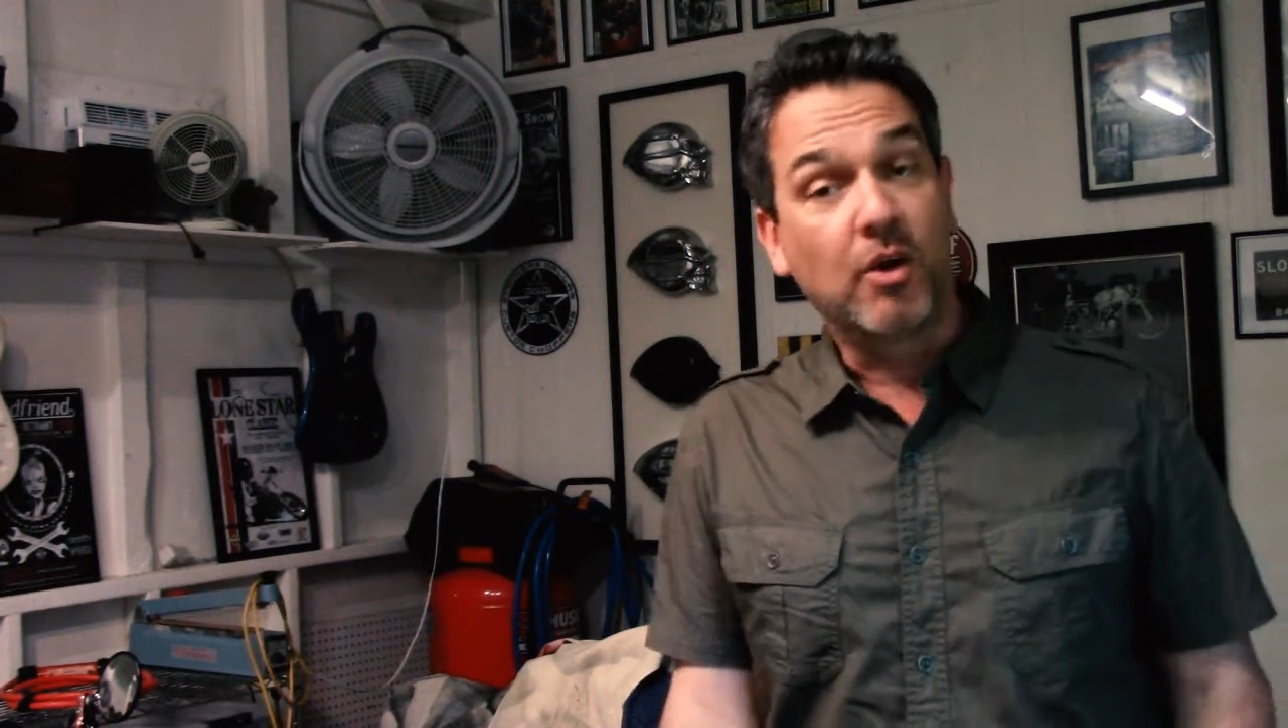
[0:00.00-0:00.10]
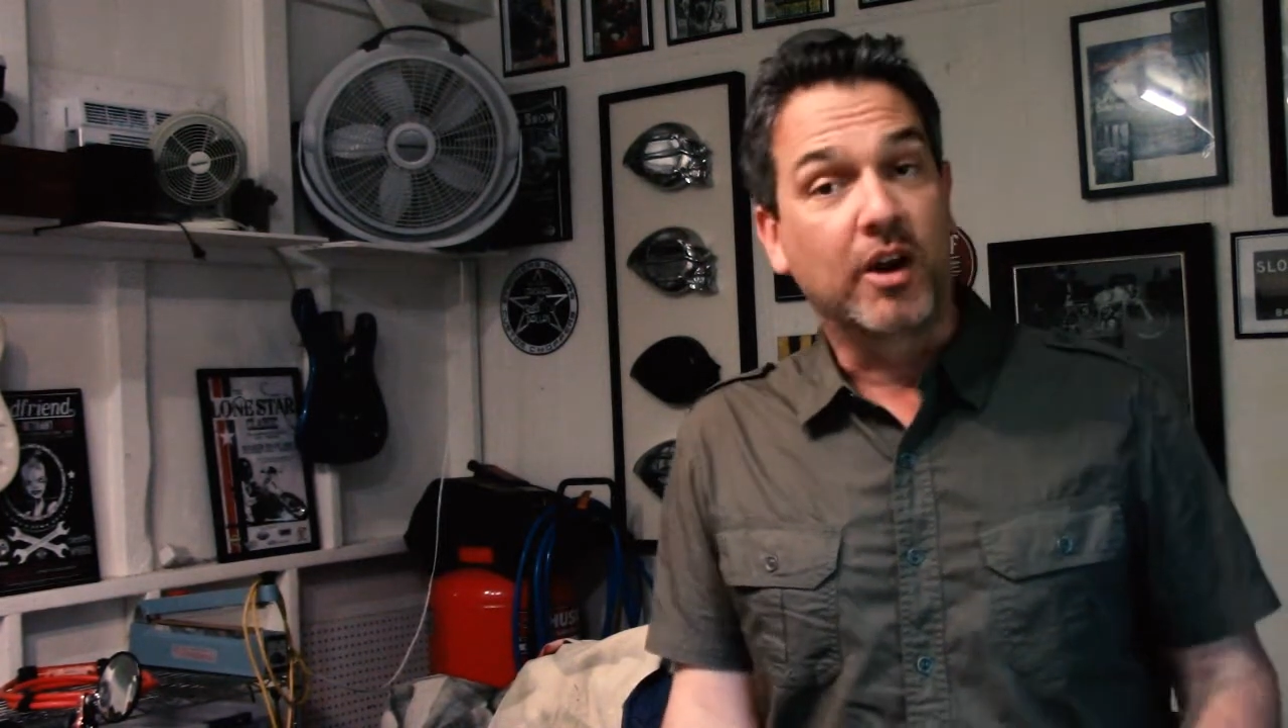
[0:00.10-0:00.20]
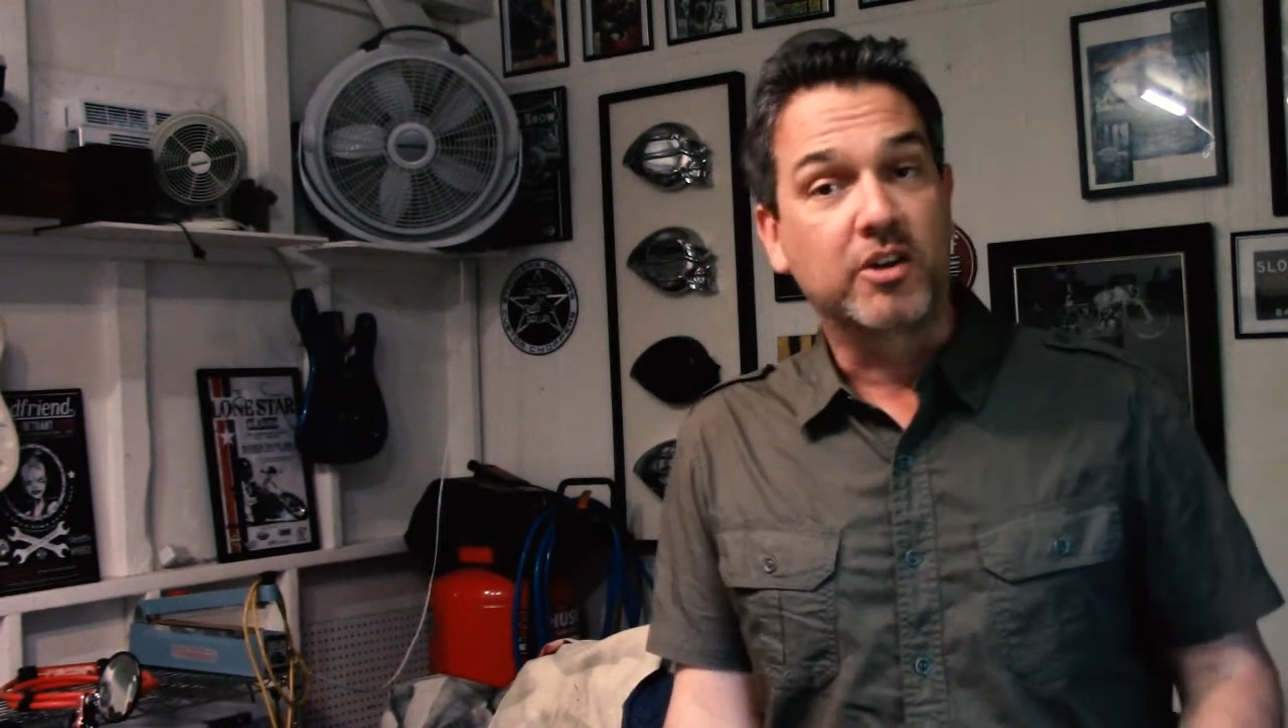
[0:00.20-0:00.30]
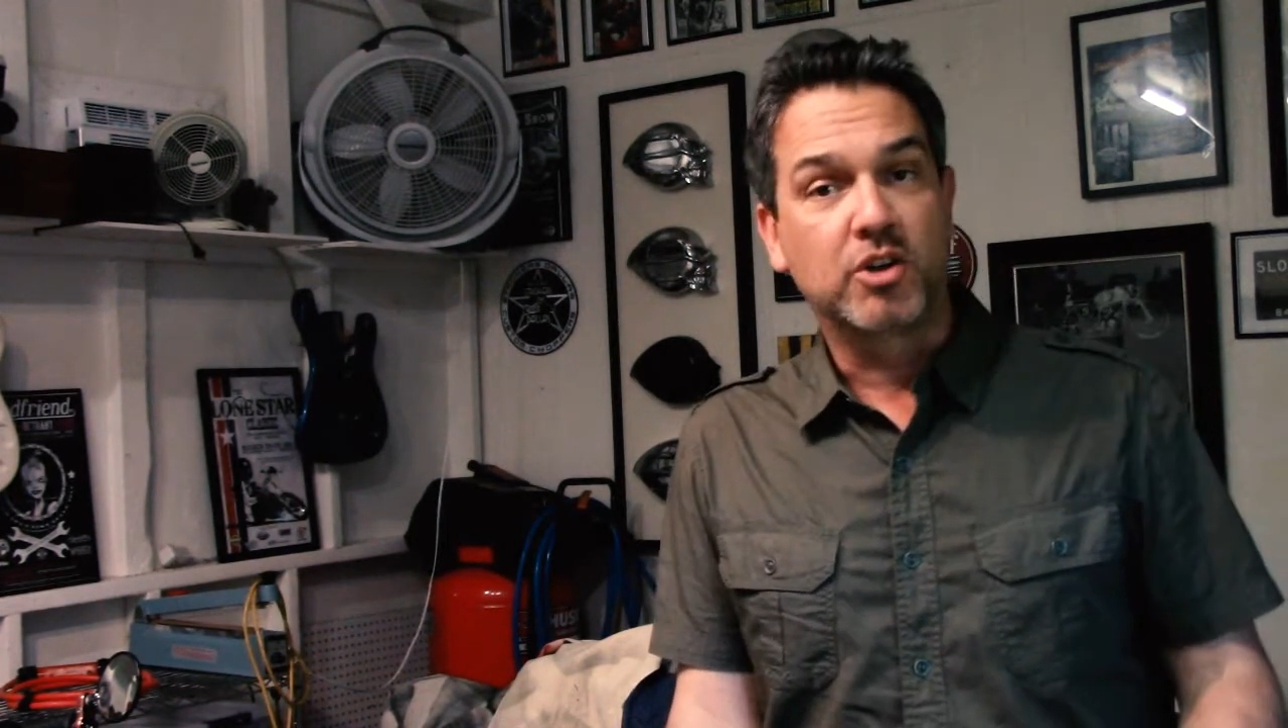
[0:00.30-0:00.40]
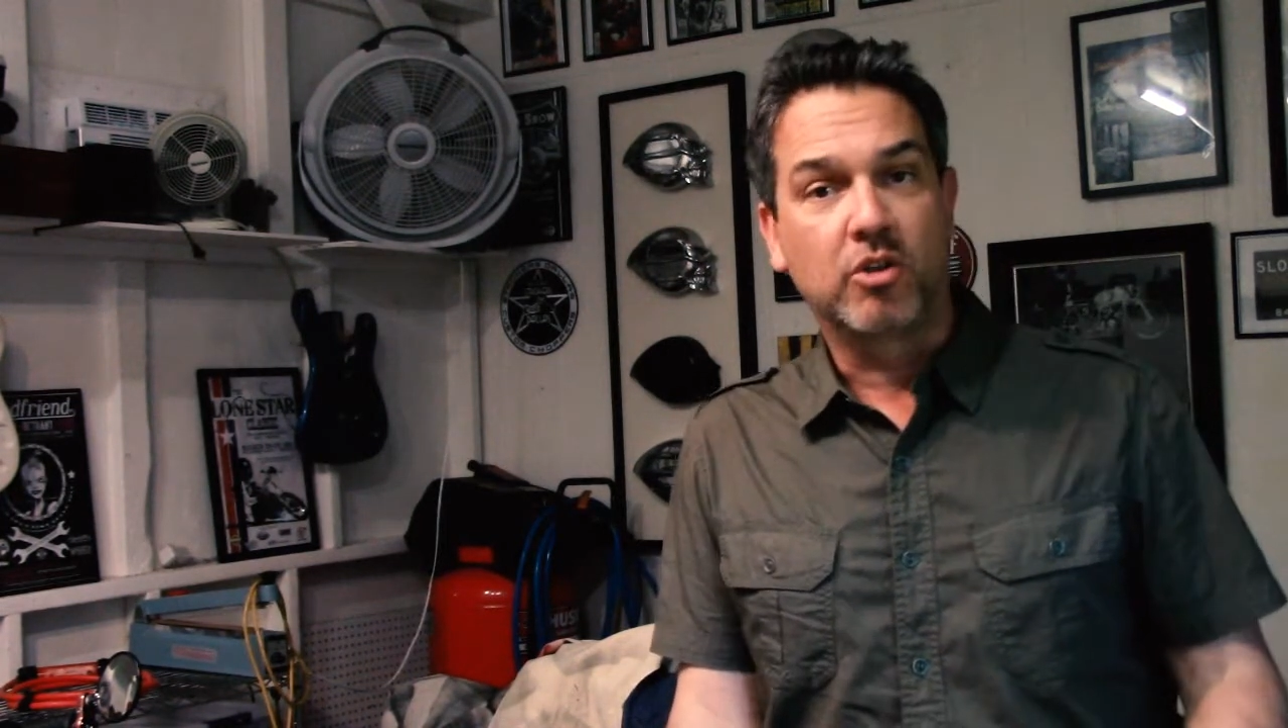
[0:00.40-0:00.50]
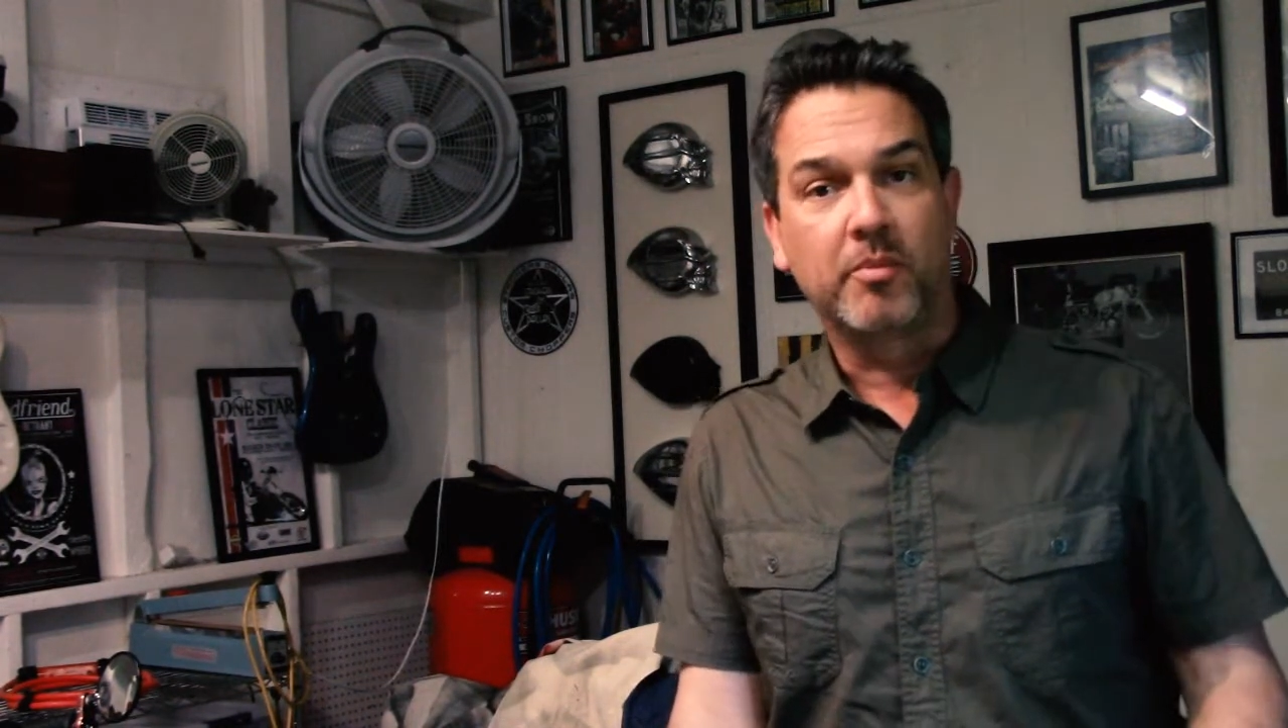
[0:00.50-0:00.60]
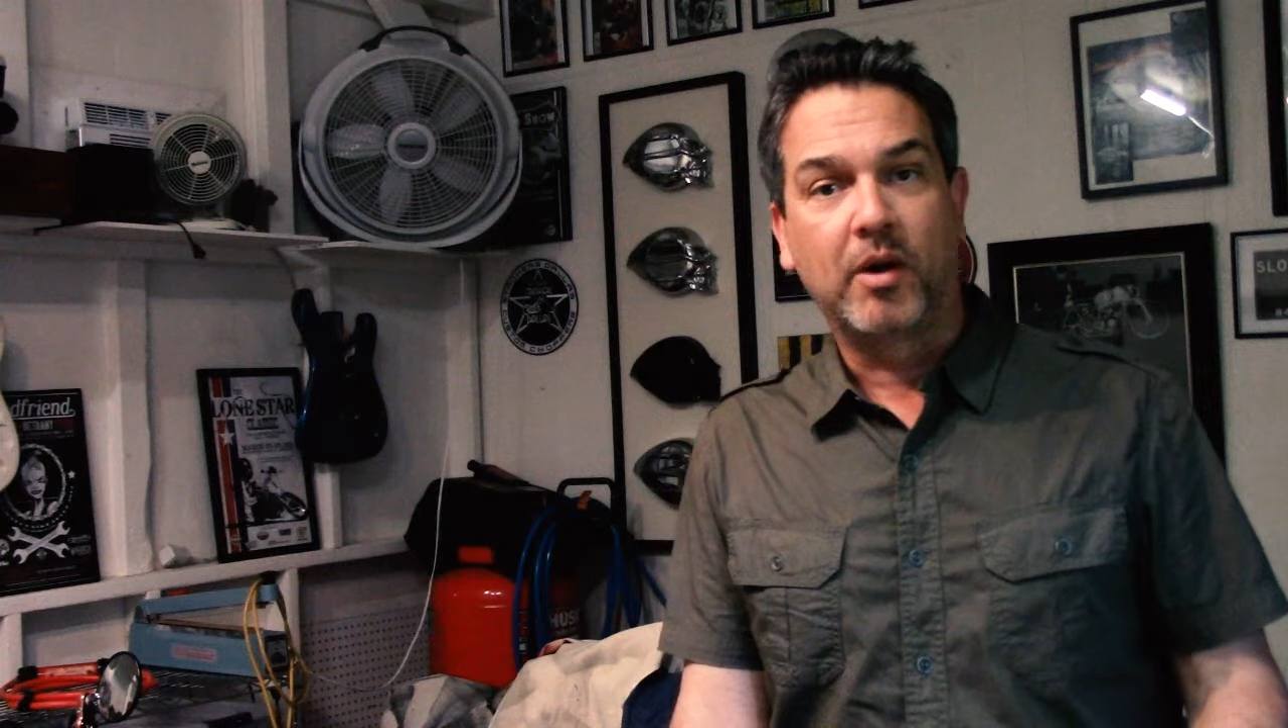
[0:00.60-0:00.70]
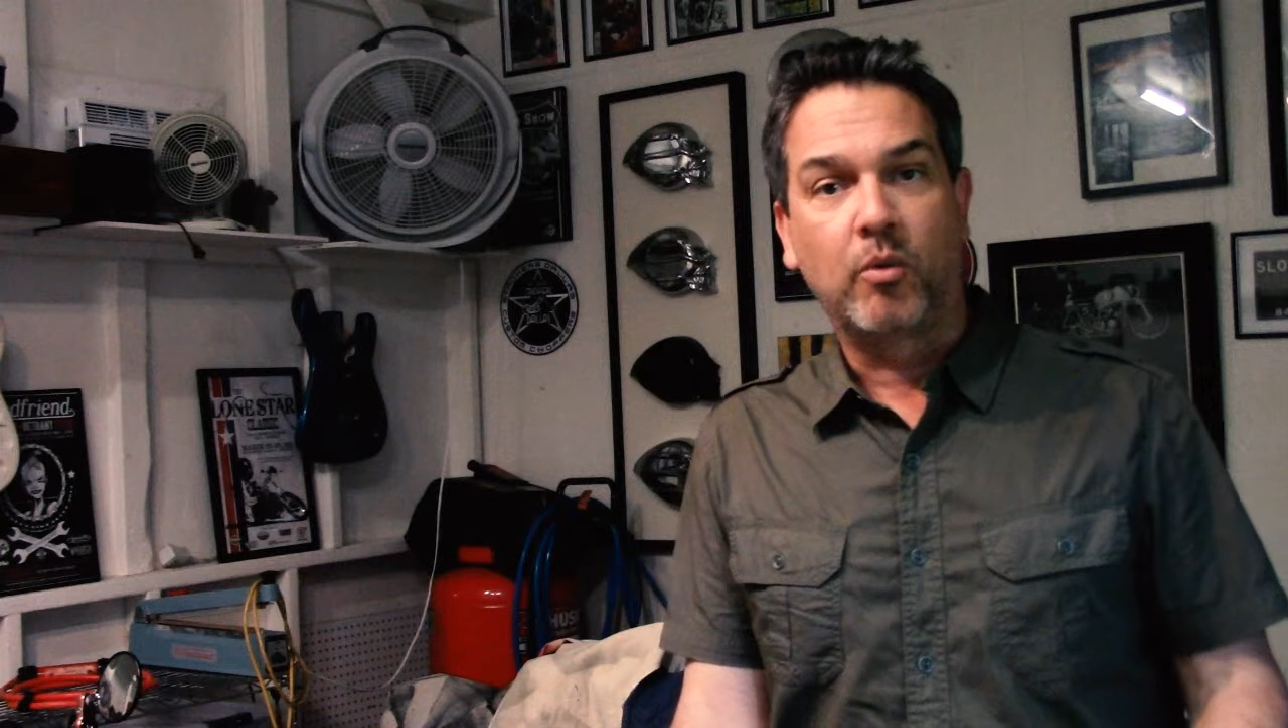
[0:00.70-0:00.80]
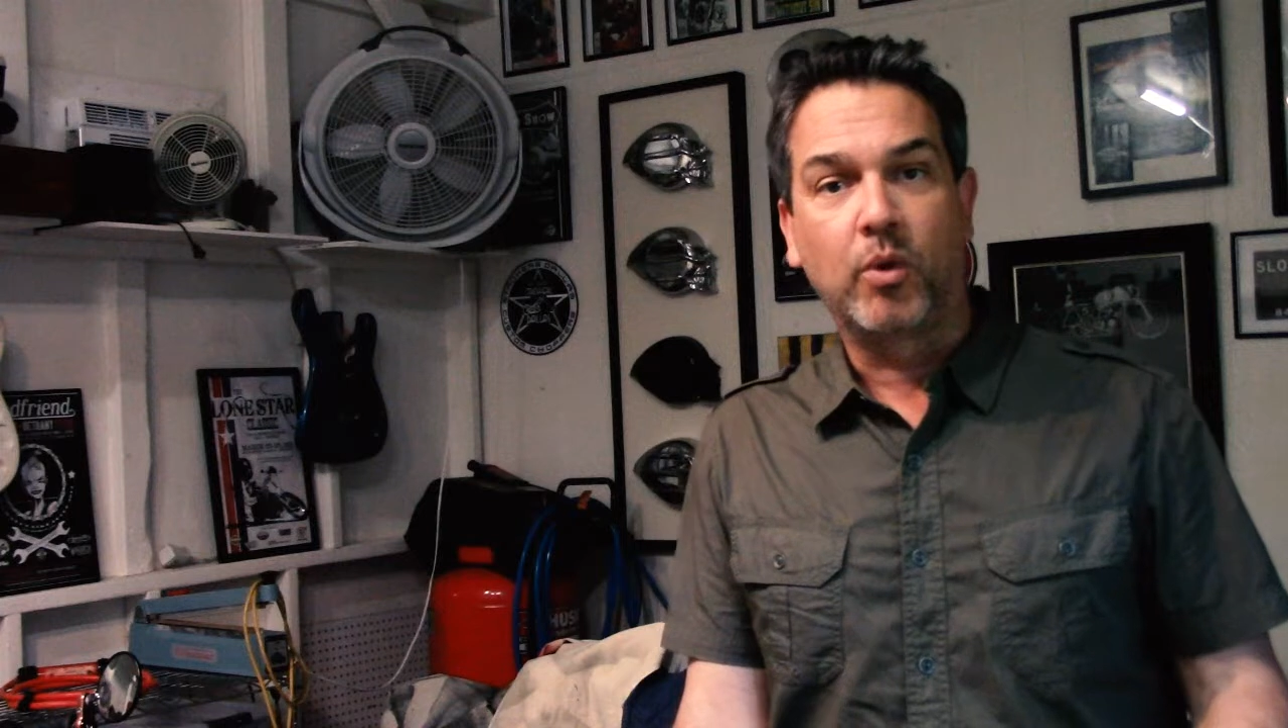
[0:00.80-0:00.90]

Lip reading: and I told them about